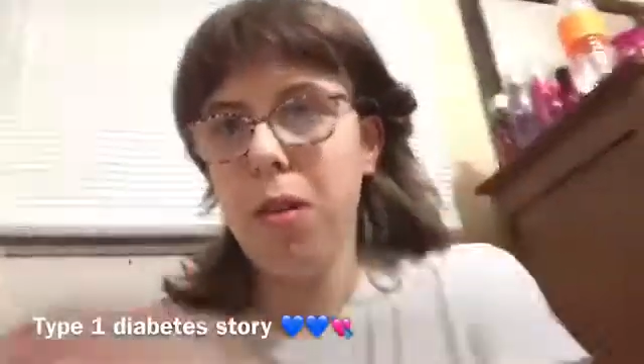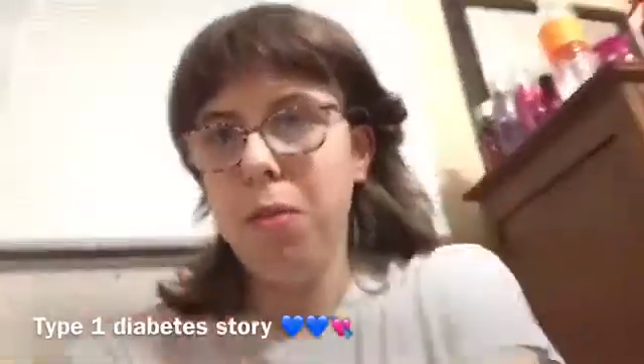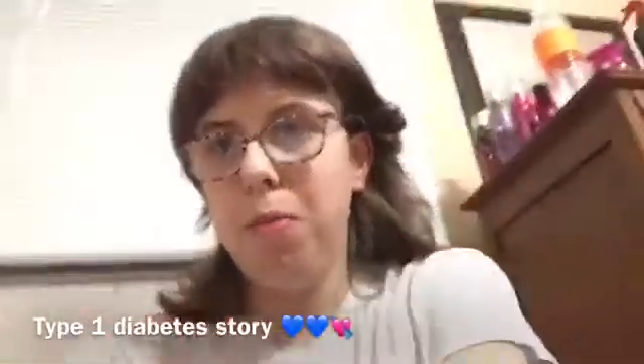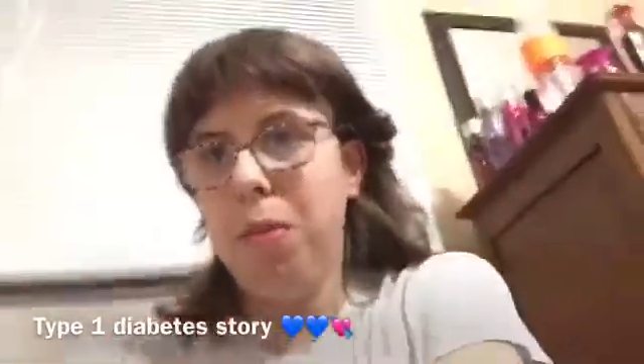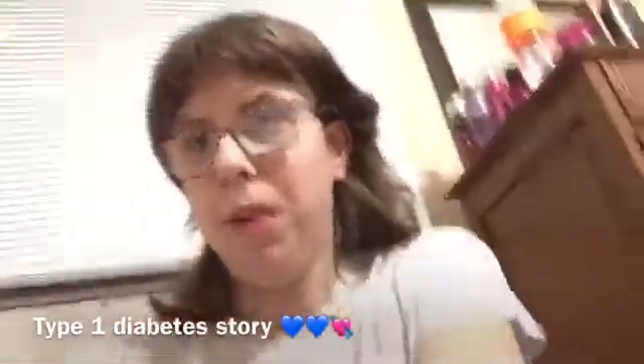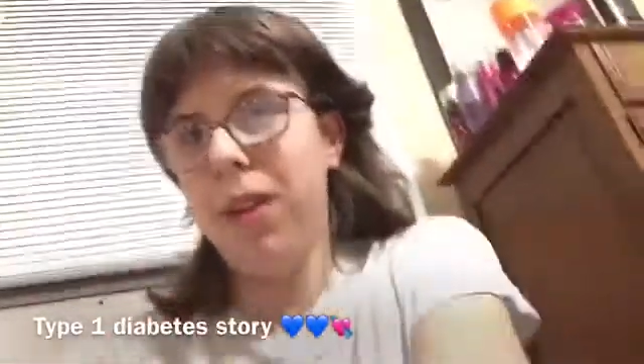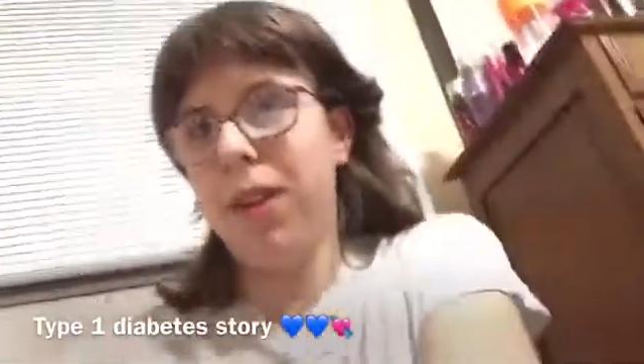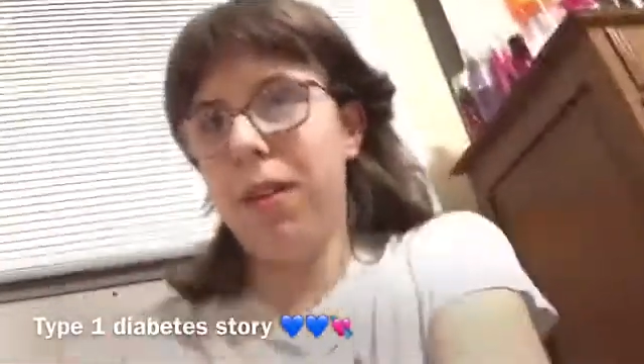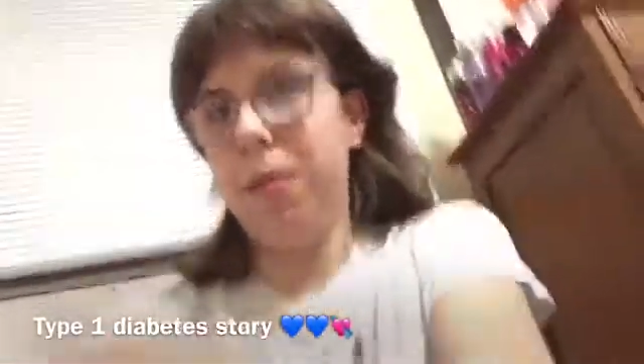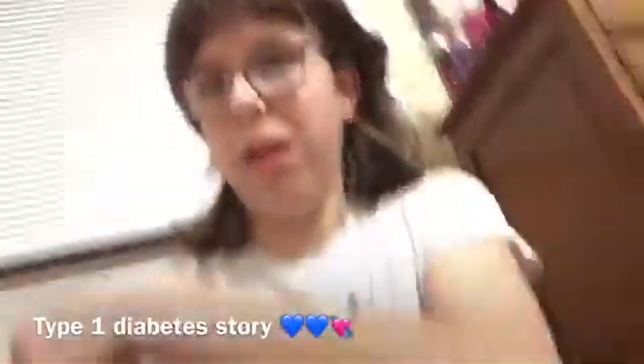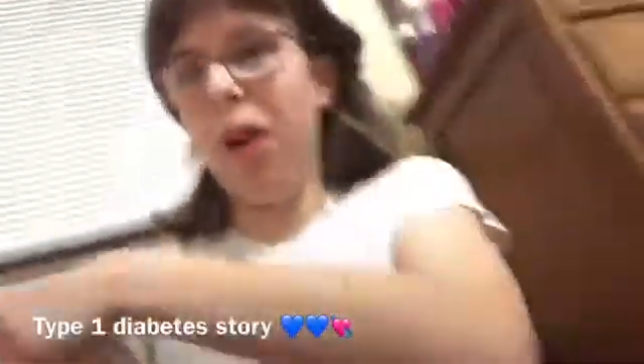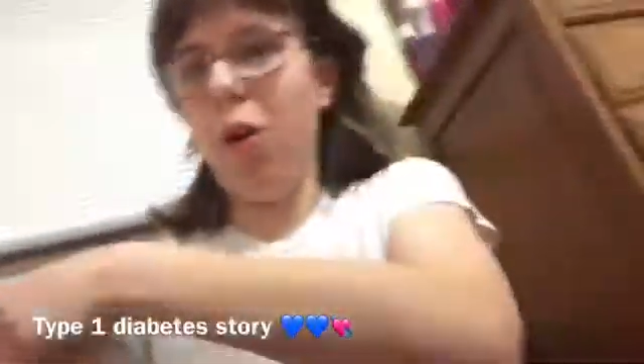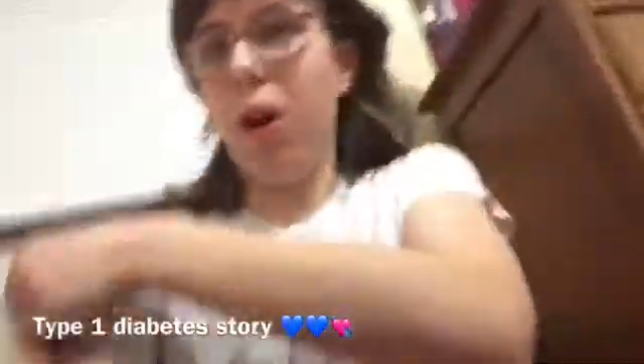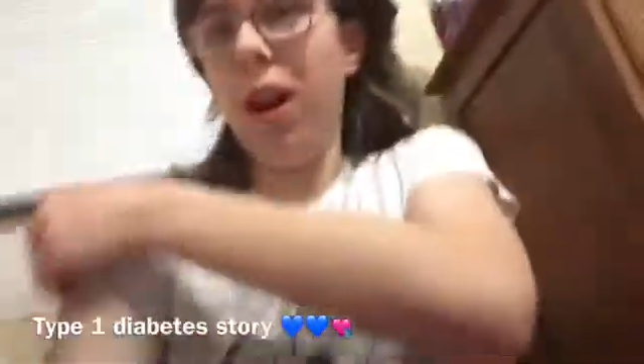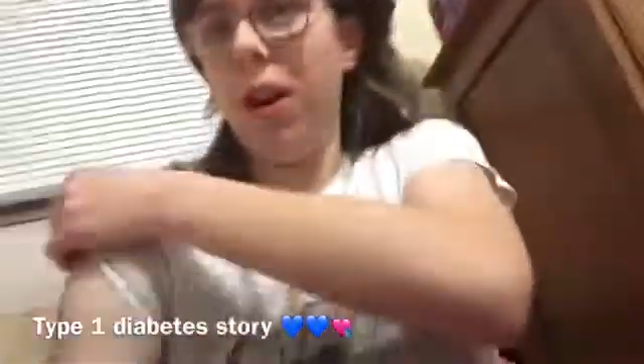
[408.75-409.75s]
But oh,
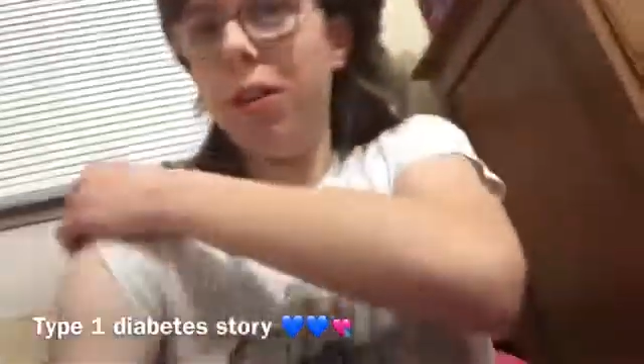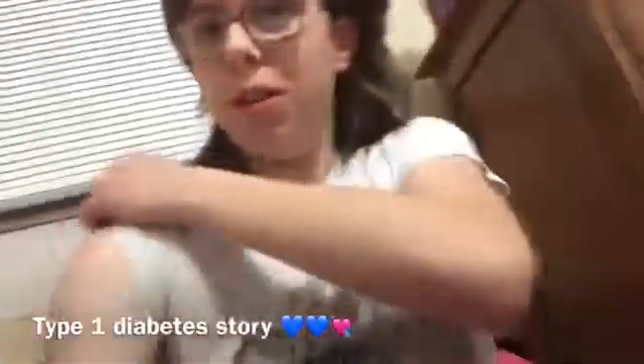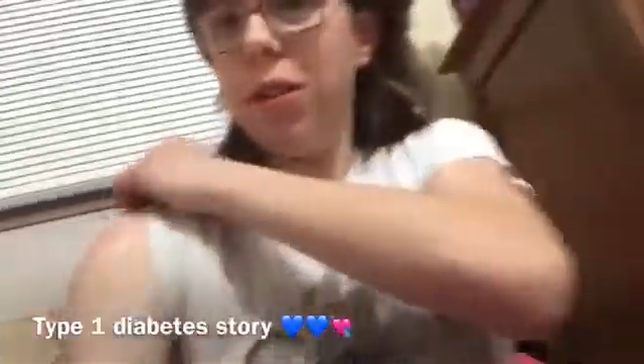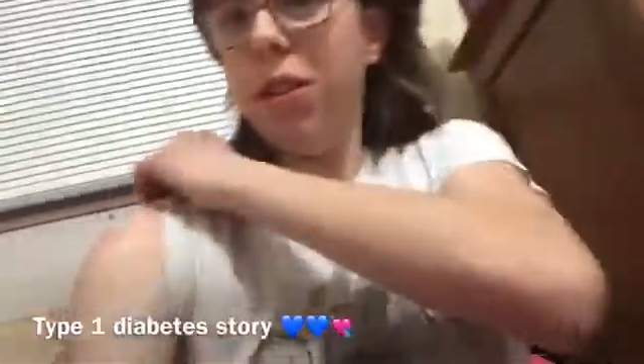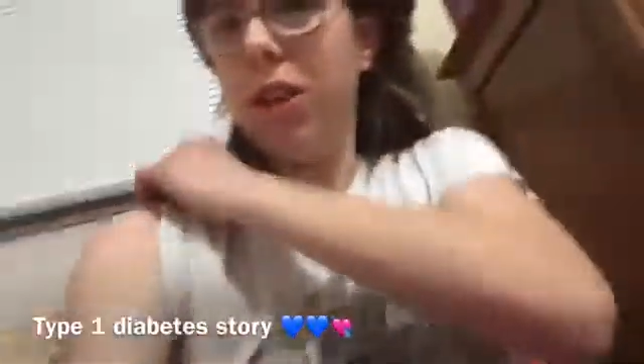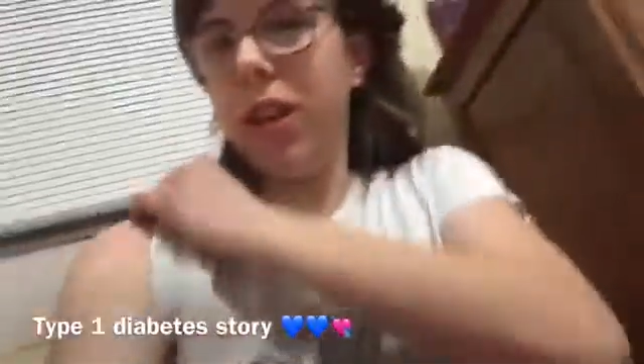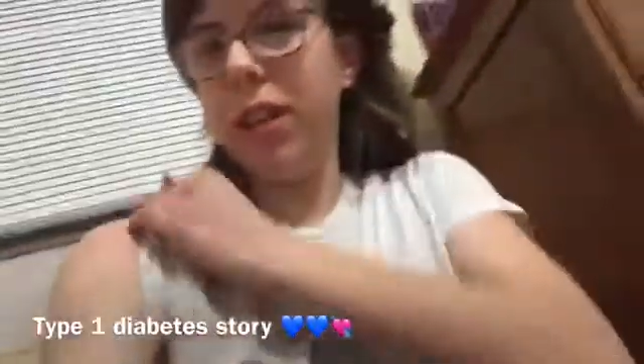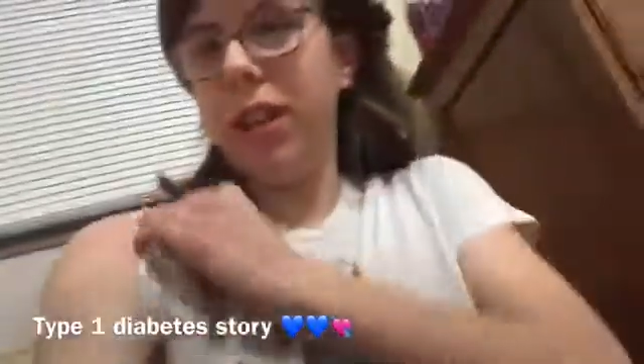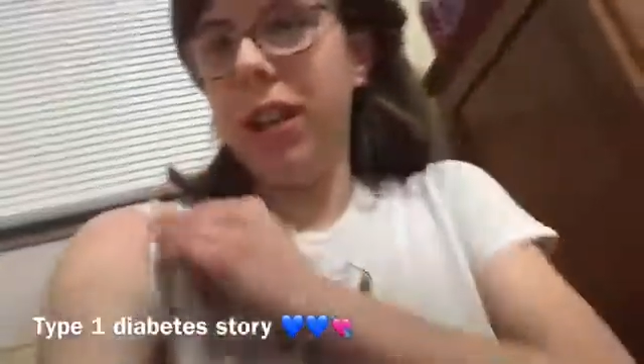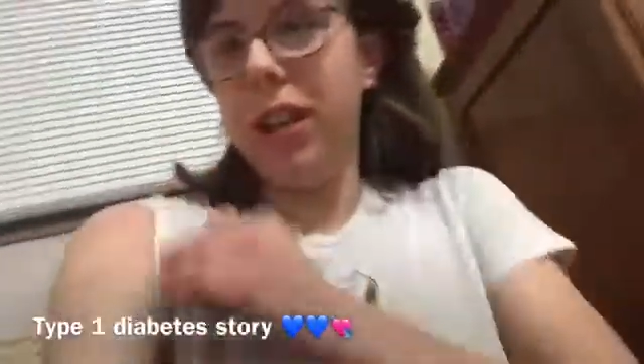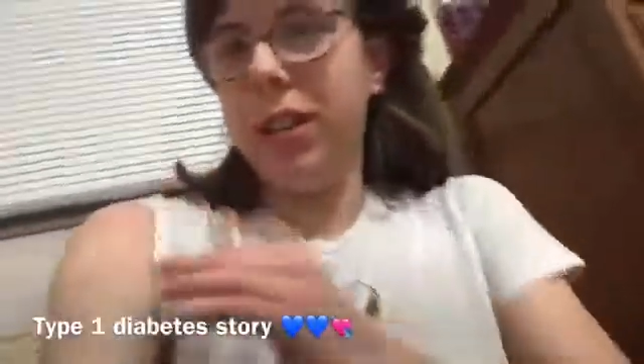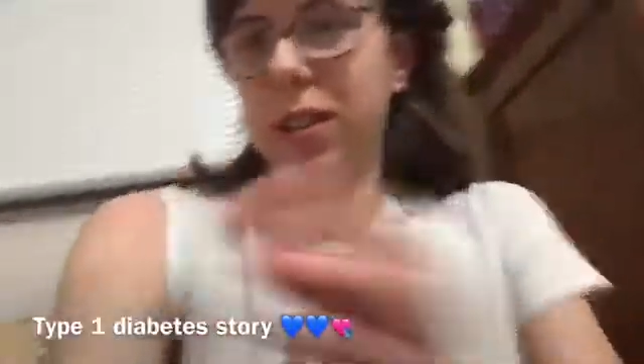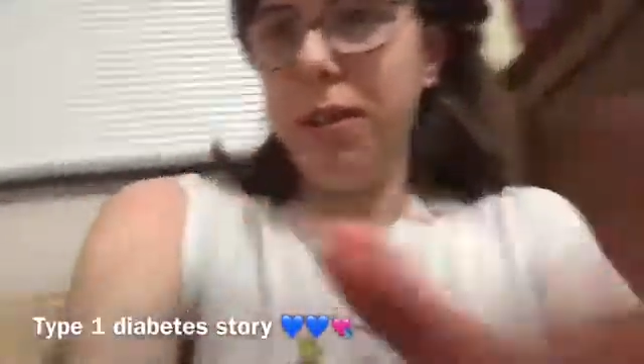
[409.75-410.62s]
I also got this